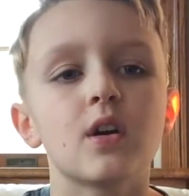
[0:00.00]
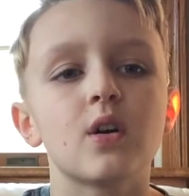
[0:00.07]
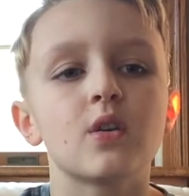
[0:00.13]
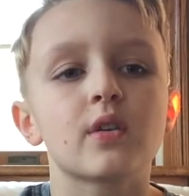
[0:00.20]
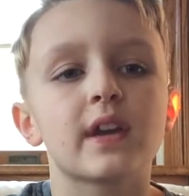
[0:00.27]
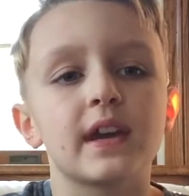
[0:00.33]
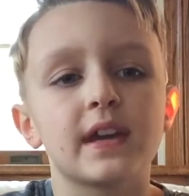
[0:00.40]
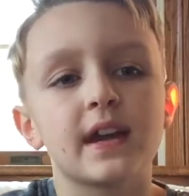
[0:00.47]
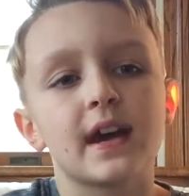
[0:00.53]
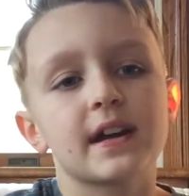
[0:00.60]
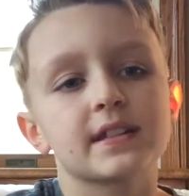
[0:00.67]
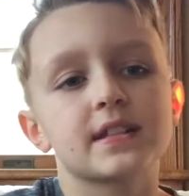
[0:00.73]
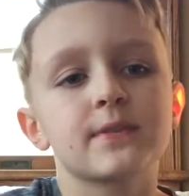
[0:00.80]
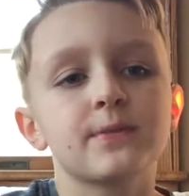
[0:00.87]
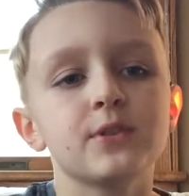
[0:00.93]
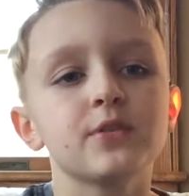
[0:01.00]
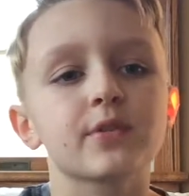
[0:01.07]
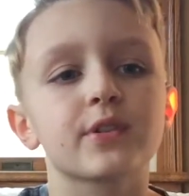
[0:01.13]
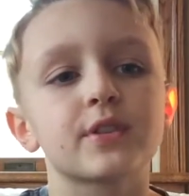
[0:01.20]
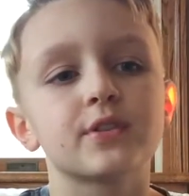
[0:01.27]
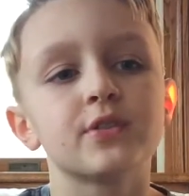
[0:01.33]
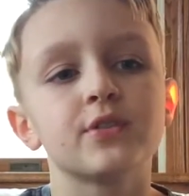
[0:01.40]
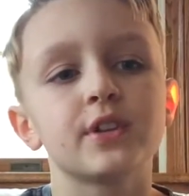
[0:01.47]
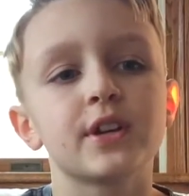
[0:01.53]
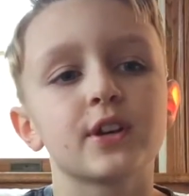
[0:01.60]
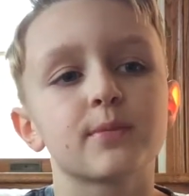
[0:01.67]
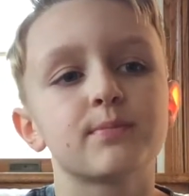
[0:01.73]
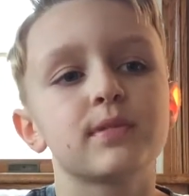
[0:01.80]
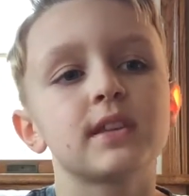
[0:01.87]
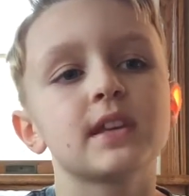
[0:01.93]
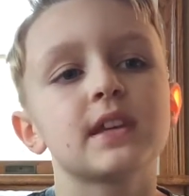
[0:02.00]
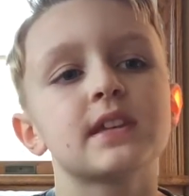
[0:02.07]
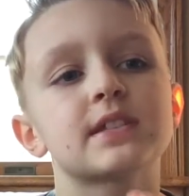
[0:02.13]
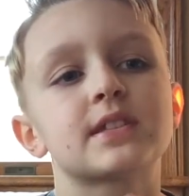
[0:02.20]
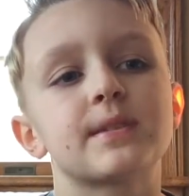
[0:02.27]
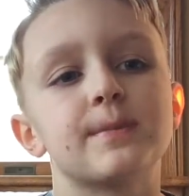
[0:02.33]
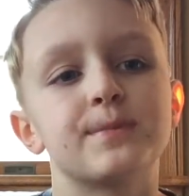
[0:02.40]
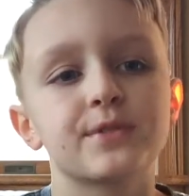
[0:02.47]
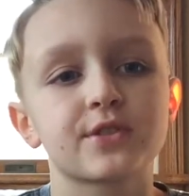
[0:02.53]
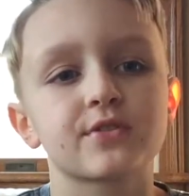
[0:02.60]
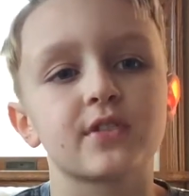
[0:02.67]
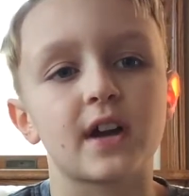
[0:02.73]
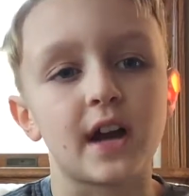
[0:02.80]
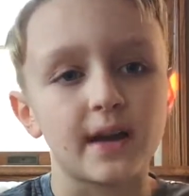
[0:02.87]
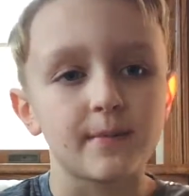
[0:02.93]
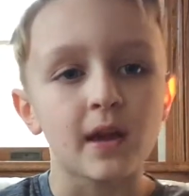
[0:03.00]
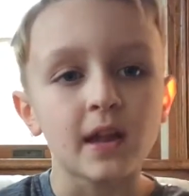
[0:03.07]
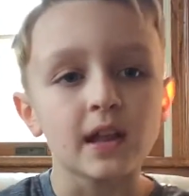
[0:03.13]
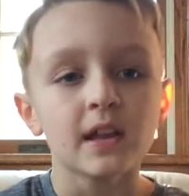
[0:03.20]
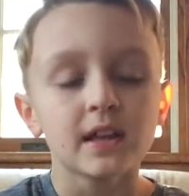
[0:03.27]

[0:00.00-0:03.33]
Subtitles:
Okay guys, if you are new here, please subscribe.